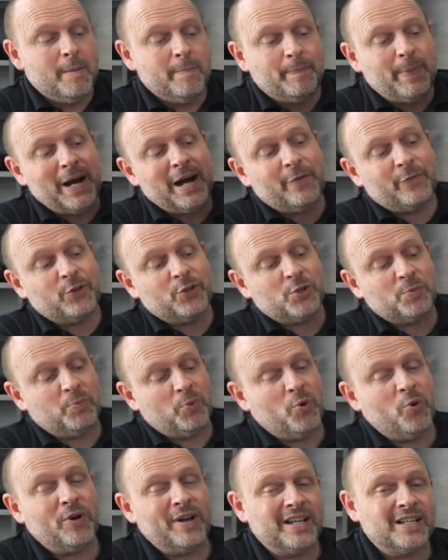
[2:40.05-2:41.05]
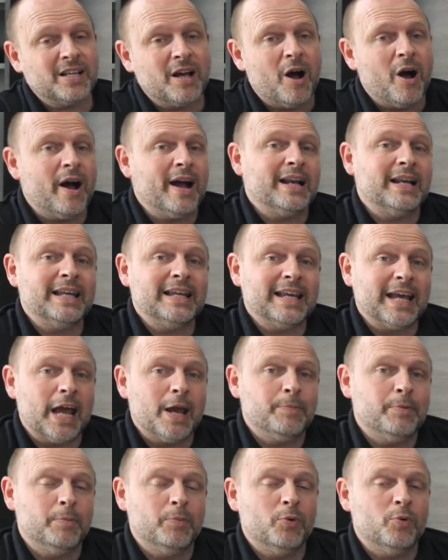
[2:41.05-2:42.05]
but the Sport is highly
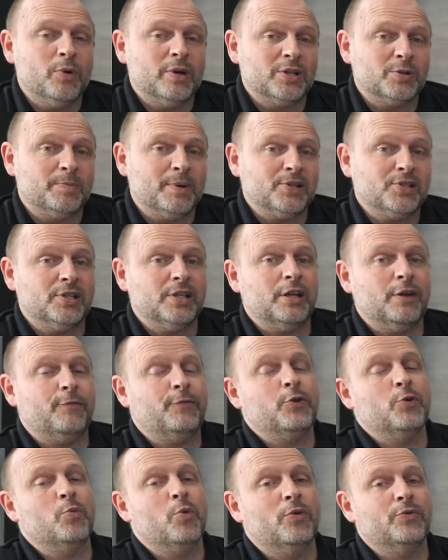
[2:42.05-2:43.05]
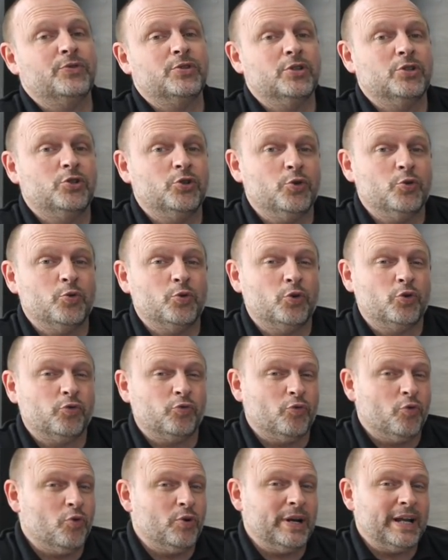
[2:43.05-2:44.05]
capable, especially if you want to do
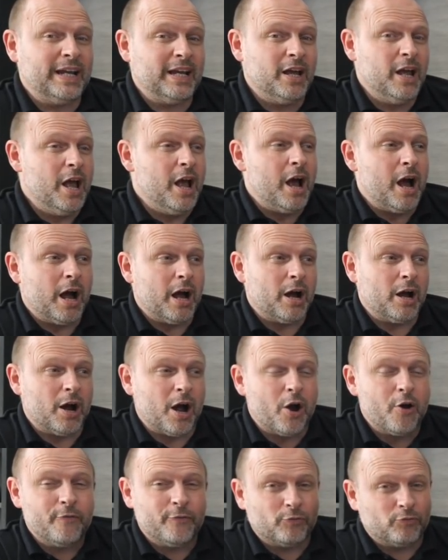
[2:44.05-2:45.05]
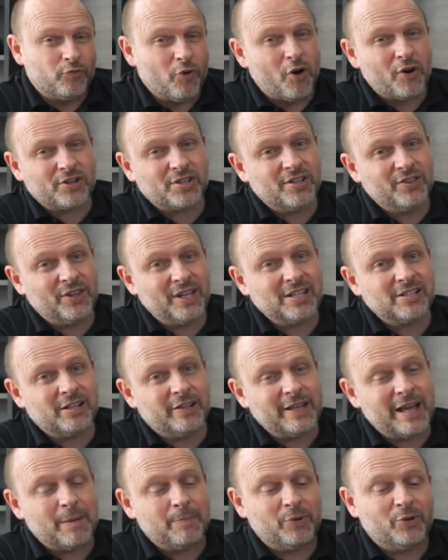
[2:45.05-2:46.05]
crawling uh, over rocks and things
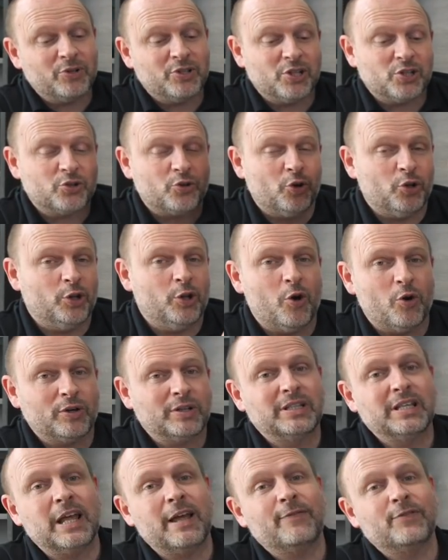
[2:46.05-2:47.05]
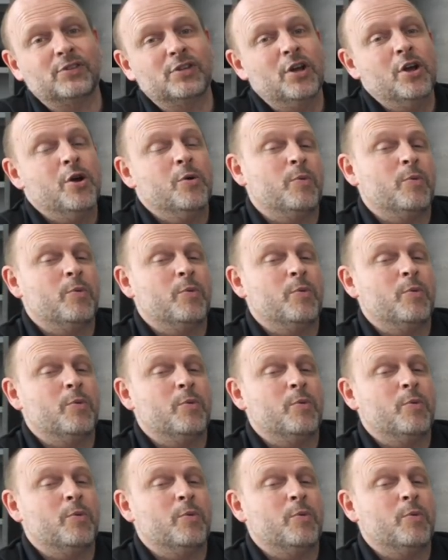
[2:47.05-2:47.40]
like that, because it's got locked diffs,